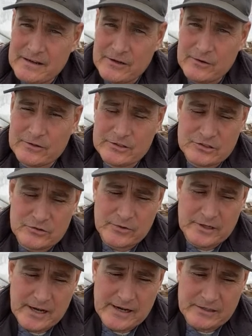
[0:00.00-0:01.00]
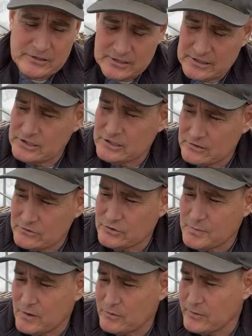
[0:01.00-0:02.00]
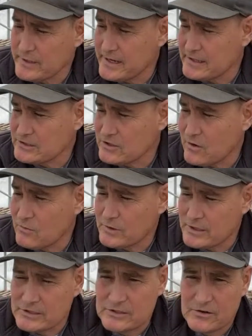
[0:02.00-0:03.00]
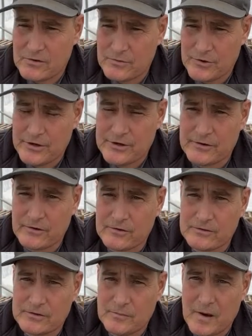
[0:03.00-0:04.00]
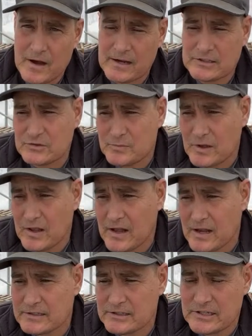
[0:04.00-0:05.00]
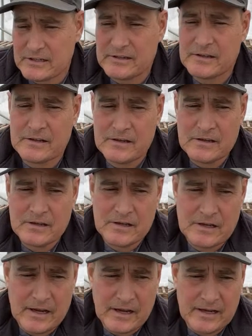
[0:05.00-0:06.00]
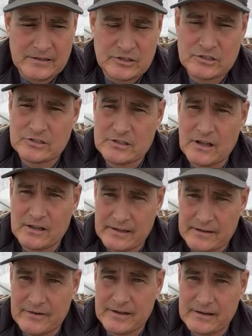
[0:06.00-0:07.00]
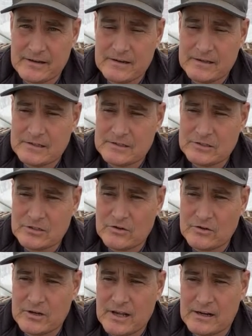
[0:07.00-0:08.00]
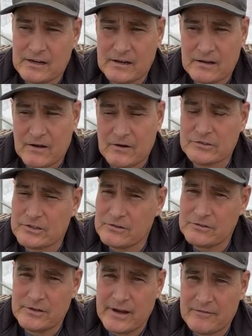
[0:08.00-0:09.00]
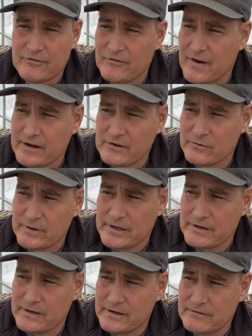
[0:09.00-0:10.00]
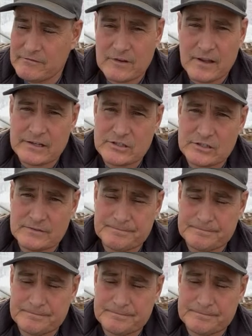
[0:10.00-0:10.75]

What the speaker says: here at this greenhouse, in this little small greenhouse, to hold us the whole year, to buy supplies and just a living. So you gotta also, you have to factor in inflation